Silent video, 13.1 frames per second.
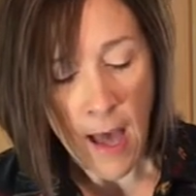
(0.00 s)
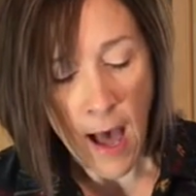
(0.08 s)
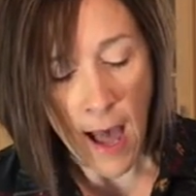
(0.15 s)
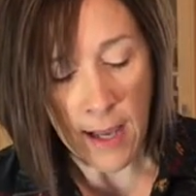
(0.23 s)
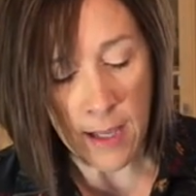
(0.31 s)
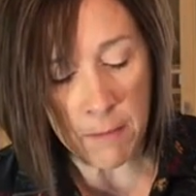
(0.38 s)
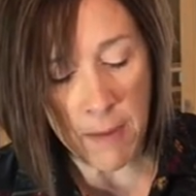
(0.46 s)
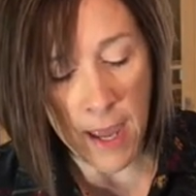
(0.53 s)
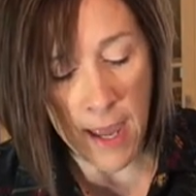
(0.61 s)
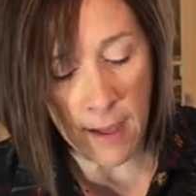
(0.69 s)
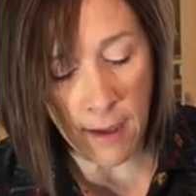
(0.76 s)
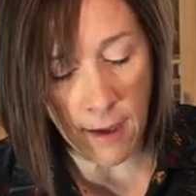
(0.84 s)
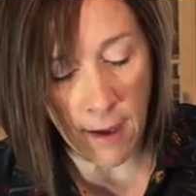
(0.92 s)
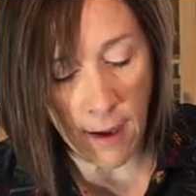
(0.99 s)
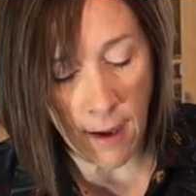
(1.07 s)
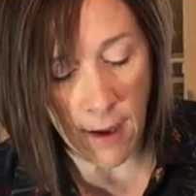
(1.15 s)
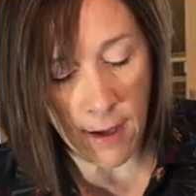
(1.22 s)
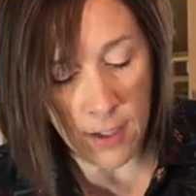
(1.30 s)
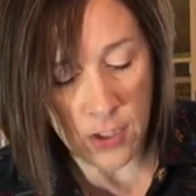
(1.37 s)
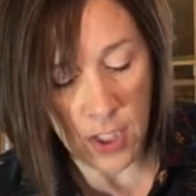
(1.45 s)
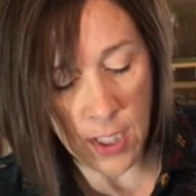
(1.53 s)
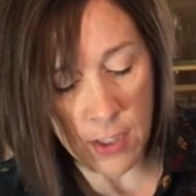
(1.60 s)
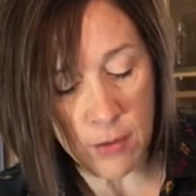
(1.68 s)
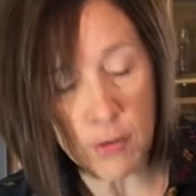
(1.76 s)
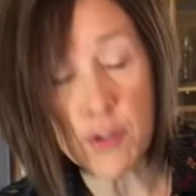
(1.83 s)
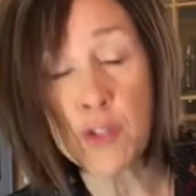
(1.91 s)
I can make chicken
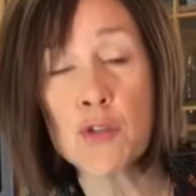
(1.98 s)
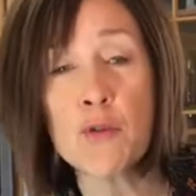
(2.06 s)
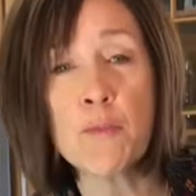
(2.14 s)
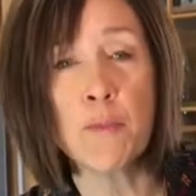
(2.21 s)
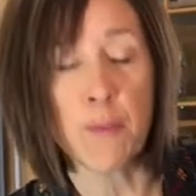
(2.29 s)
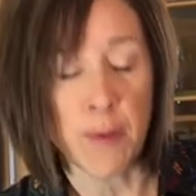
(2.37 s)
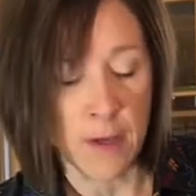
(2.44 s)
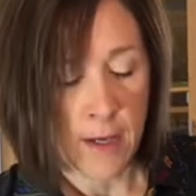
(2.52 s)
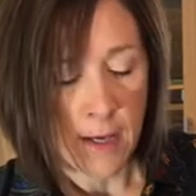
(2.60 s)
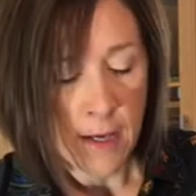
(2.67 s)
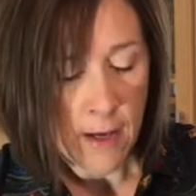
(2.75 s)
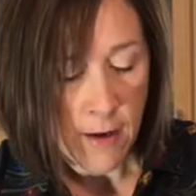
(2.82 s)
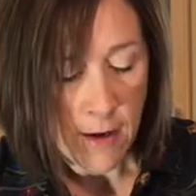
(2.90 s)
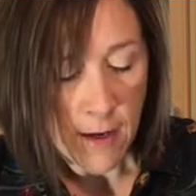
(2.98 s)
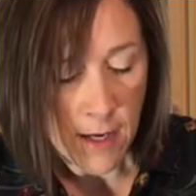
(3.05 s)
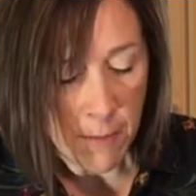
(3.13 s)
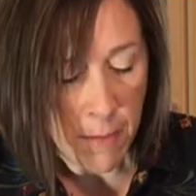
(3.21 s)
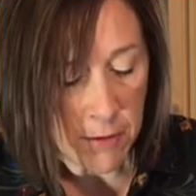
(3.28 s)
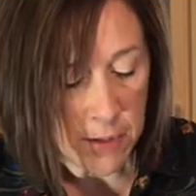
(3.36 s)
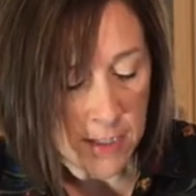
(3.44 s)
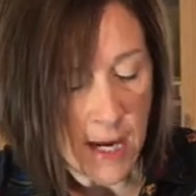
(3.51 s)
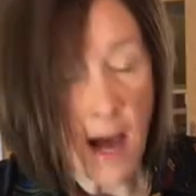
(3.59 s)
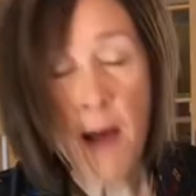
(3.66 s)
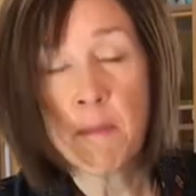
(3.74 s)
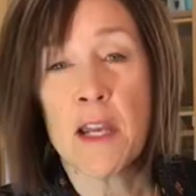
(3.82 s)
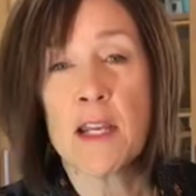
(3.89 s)
noodle soup in about the
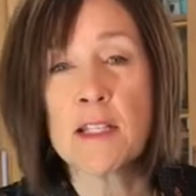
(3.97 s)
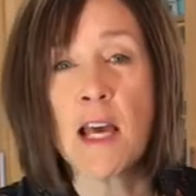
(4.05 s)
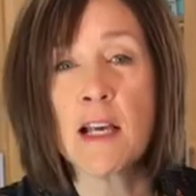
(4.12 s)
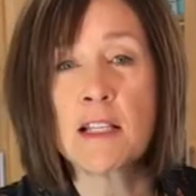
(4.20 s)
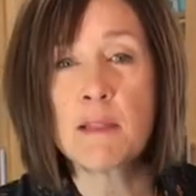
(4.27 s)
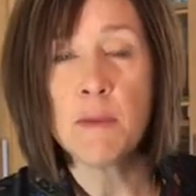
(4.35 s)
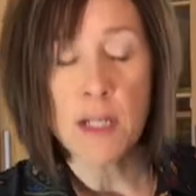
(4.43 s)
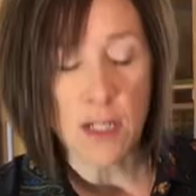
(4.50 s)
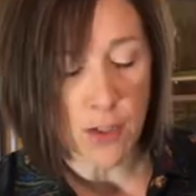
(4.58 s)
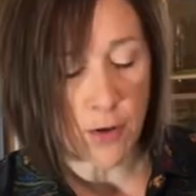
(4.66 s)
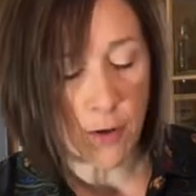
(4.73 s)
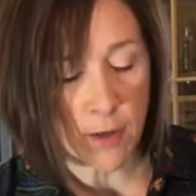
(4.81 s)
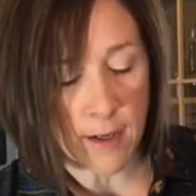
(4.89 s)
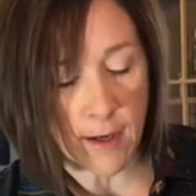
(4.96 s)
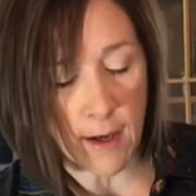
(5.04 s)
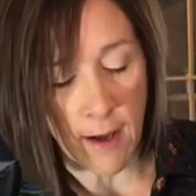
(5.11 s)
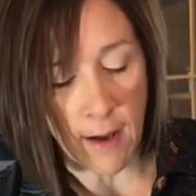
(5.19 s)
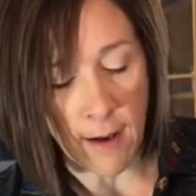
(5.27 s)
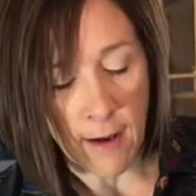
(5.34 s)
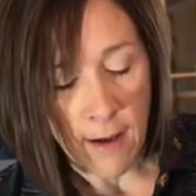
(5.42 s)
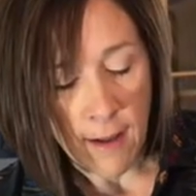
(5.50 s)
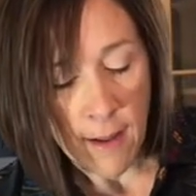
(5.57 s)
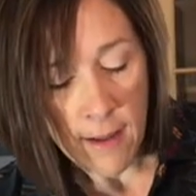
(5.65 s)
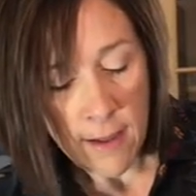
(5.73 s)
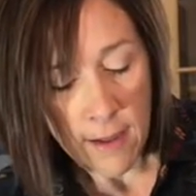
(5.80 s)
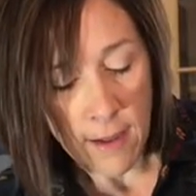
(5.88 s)
time that it takes me to cook
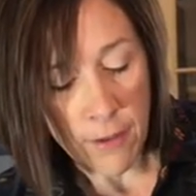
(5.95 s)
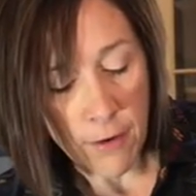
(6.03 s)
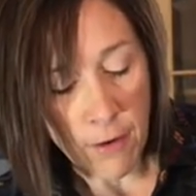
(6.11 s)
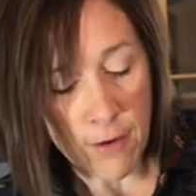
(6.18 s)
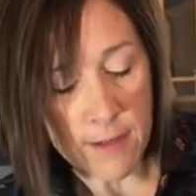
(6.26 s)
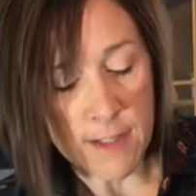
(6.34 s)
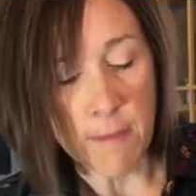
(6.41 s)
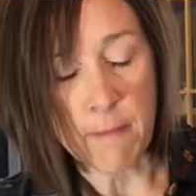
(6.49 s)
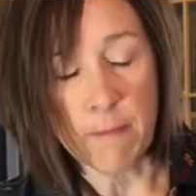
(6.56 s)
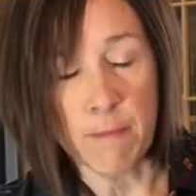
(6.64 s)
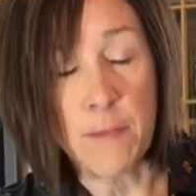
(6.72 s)
either some